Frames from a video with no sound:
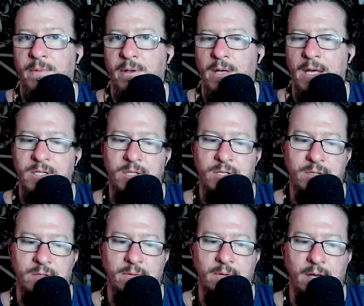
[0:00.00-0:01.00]
It's,
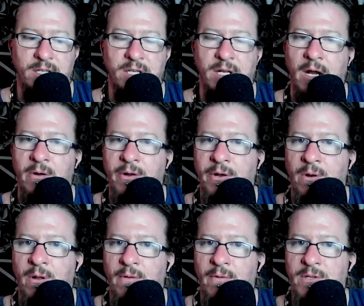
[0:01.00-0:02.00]
it's inherent in
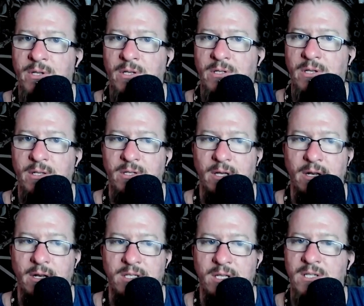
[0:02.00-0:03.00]
all of us. It's, it's, it
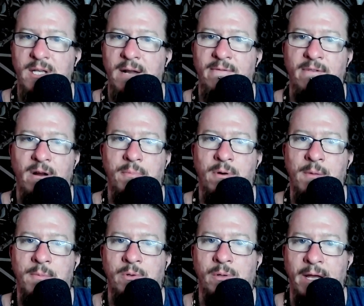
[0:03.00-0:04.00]
exists at a very
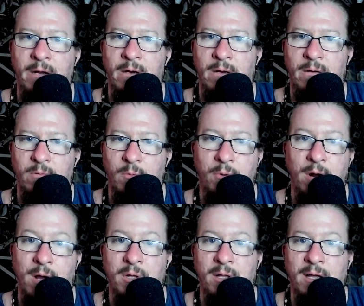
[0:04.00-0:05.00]
primal layer or a
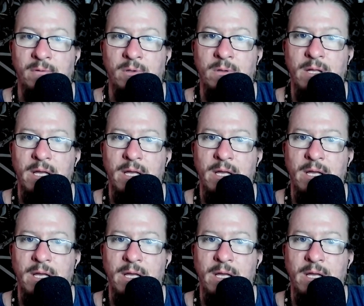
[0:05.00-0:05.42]
primal level.